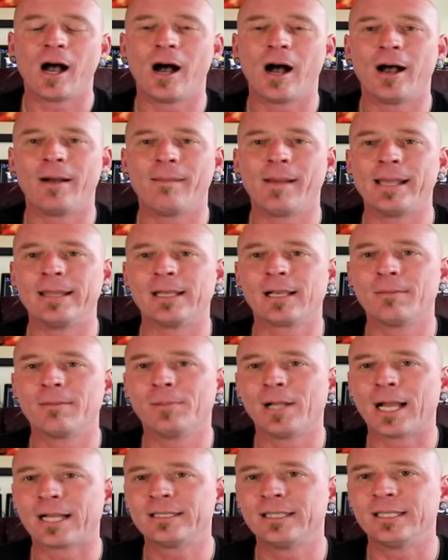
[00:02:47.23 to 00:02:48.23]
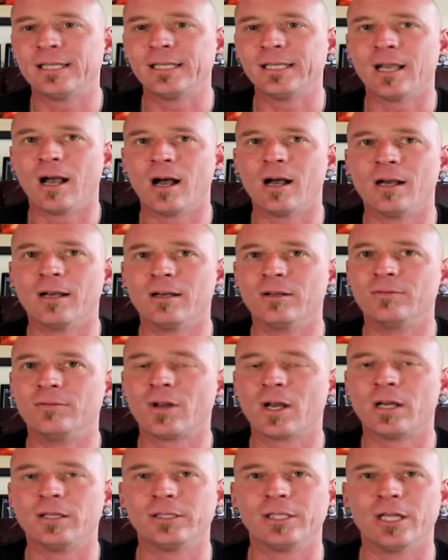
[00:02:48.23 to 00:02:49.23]
and the complexity
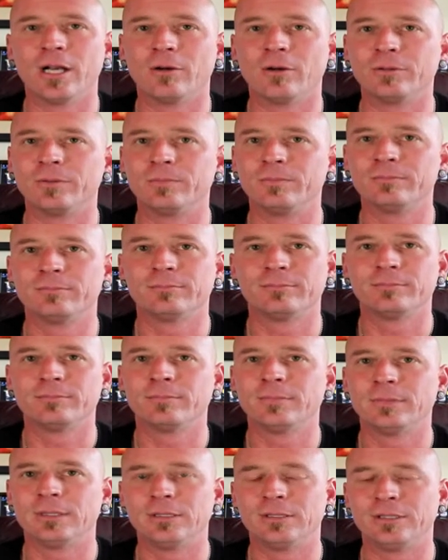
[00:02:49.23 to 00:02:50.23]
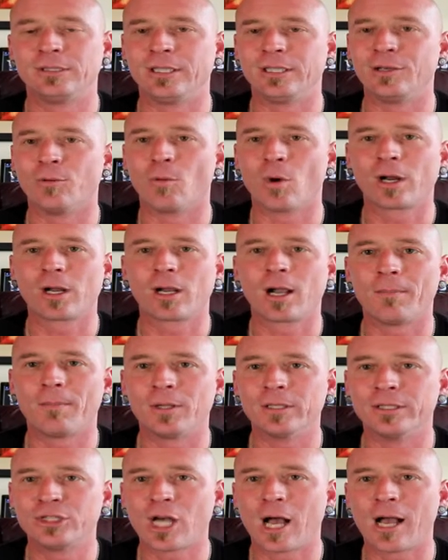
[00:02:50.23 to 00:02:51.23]
of, do you work a
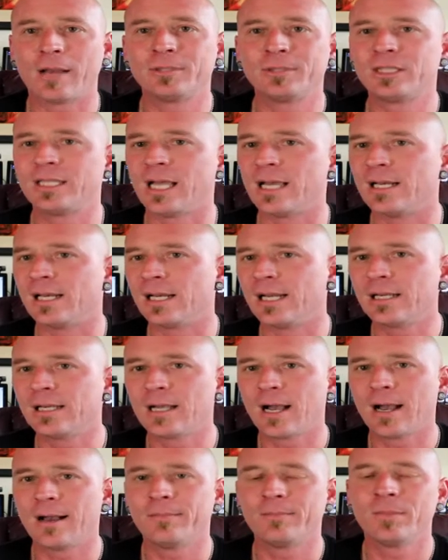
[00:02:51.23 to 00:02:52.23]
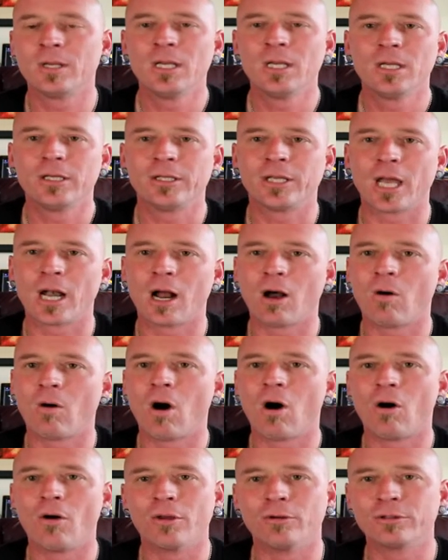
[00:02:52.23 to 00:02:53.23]
couple of jobs, stated income,
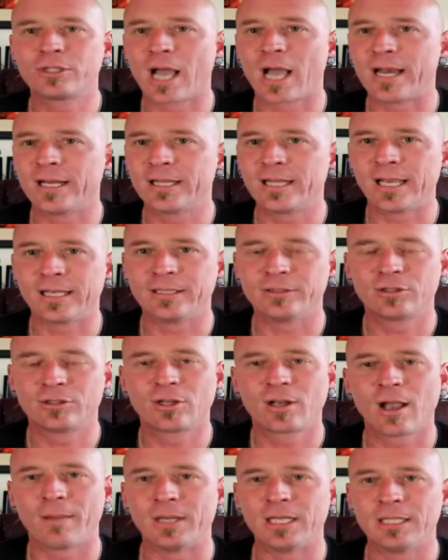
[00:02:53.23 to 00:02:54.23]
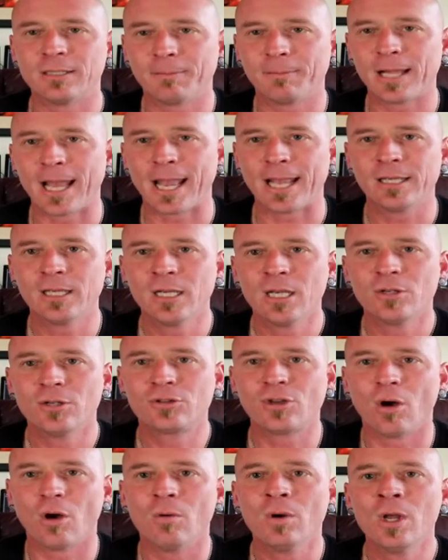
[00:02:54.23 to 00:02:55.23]
all those kind of things come into play.
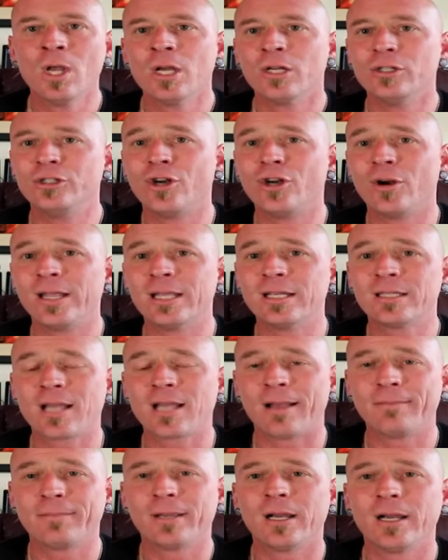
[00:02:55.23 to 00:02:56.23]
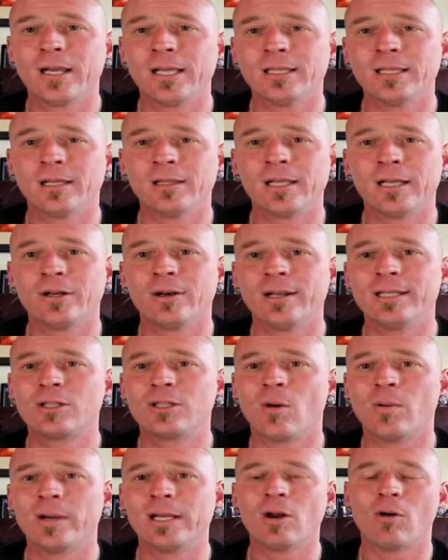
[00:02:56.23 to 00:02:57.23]
So during this time period, the lender is
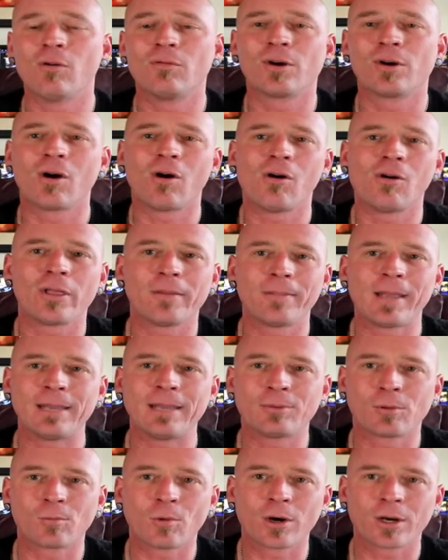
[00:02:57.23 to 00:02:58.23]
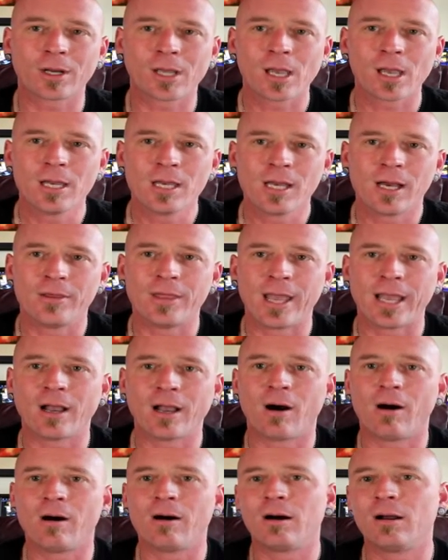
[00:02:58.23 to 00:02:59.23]
going over all the paperwork.
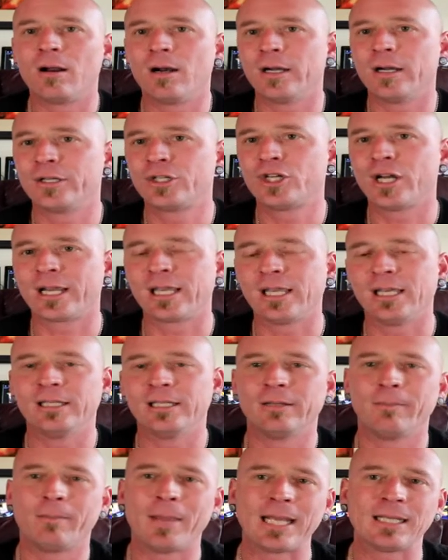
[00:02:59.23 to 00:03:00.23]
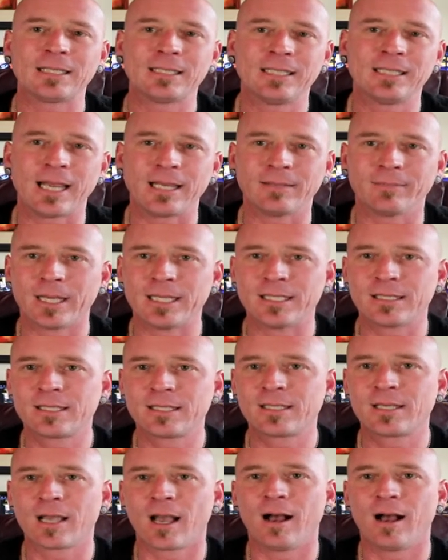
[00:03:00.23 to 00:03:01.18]
They are checking bank statements,